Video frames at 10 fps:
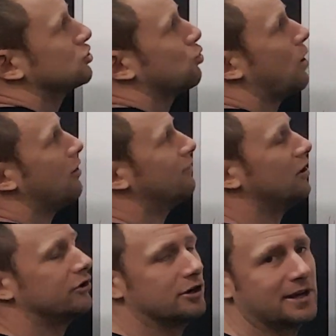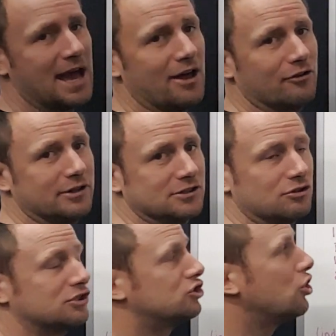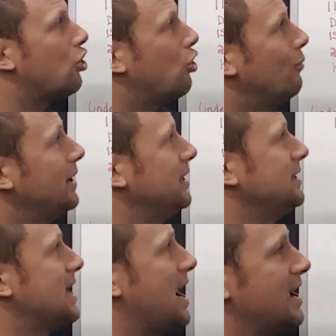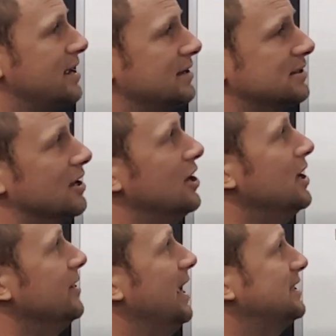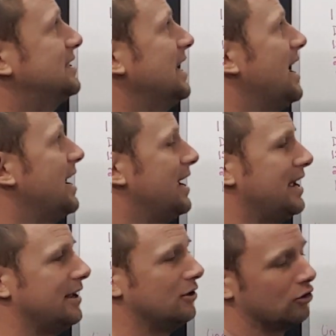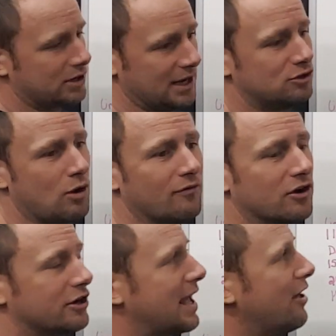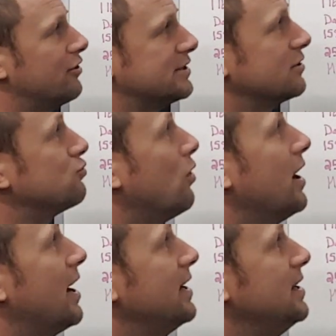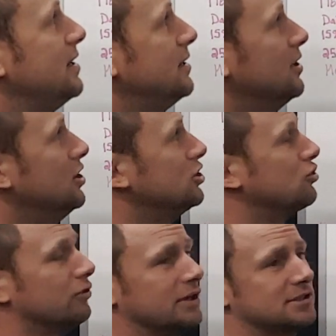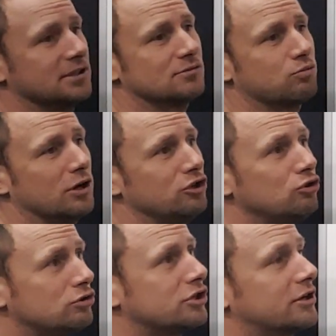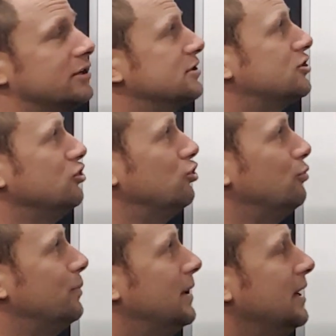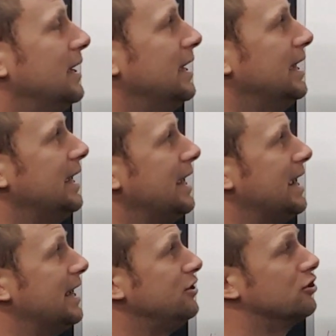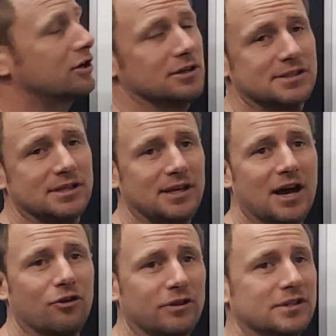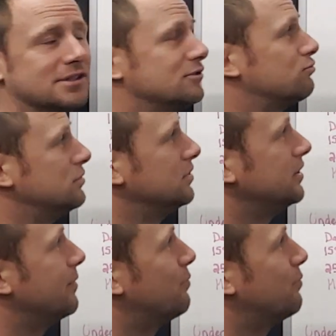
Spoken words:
1,200 calories. There's so many diets that say, okay, 1,200 calories is what I eat, so this is what you should consume, and you're going to see how this is really a